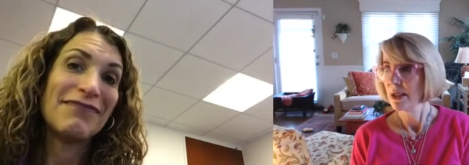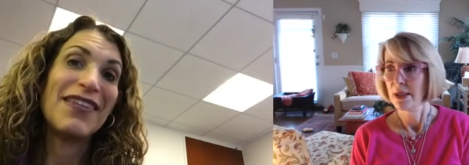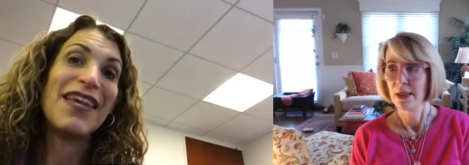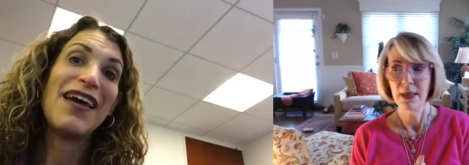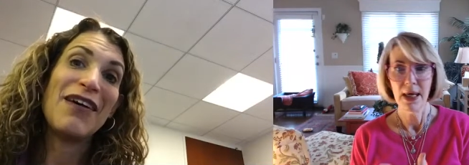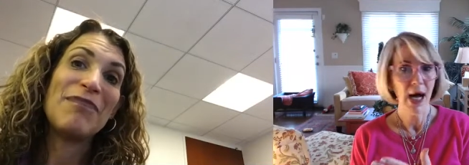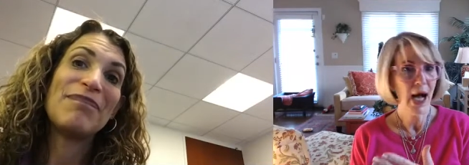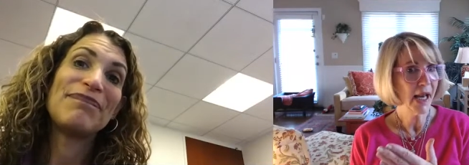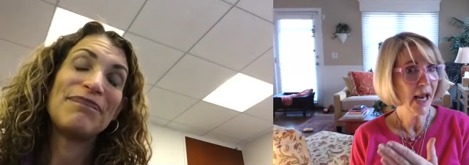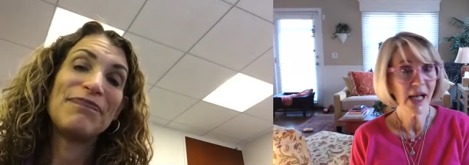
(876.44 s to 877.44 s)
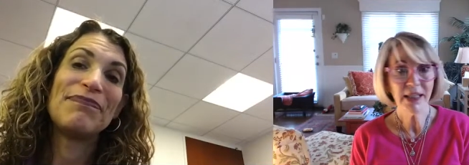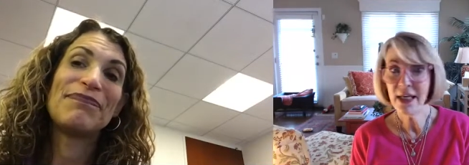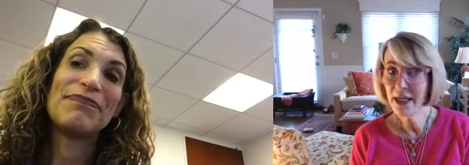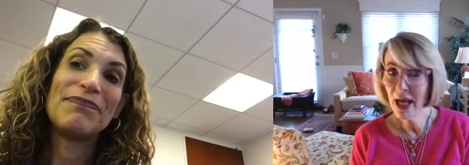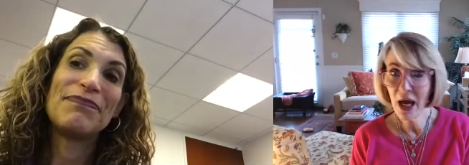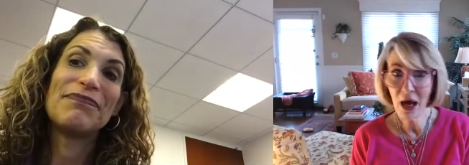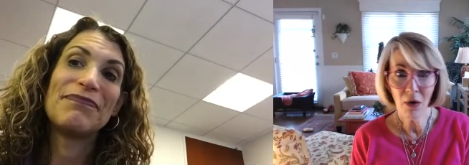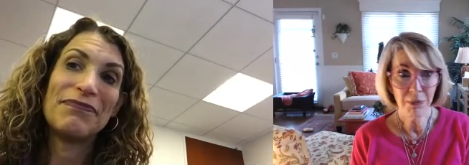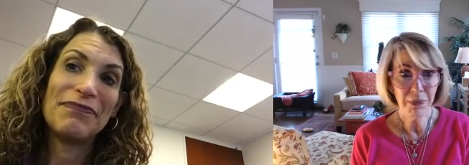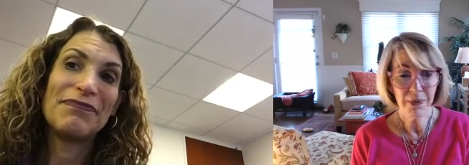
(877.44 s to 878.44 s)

Speaker 1: Yeah. And I need help.